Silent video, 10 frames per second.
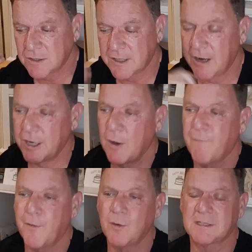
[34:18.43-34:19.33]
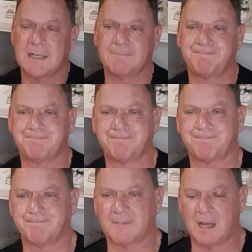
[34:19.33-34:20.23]
So there you go, folks.
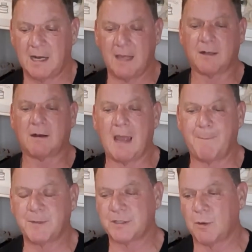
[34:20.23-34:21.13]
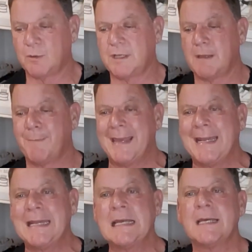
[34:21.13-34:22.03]
Another episode in the
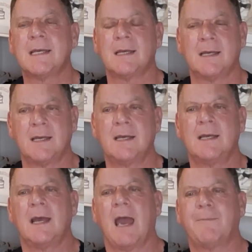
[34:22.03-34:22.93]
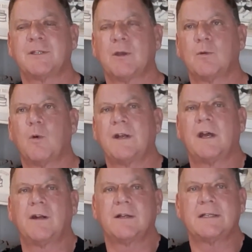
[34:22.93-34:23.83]
bin. Episode one
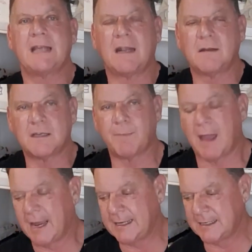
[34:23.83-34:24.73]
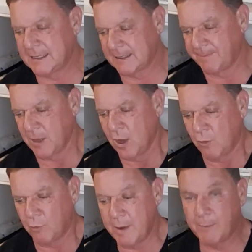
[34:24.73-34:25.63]
hundred ten is behind us.
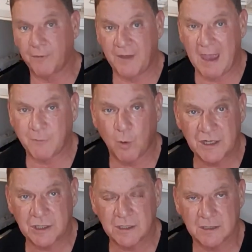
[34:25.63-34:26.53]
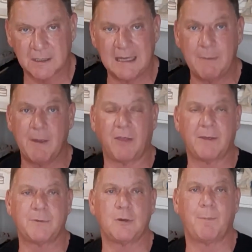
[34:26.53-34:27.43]
Remember, if you have questions, email
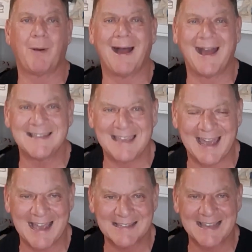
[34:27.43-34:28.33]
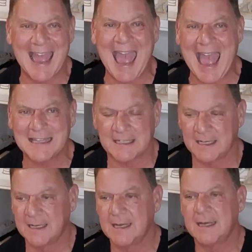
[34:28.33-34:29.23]
them to podcast
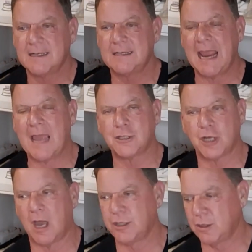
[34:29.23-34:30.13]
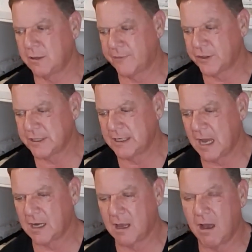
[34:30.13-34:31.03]
at Dan John University
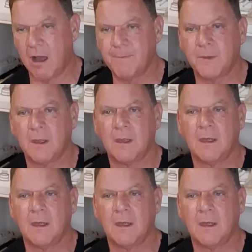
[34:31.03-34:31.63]
dot com.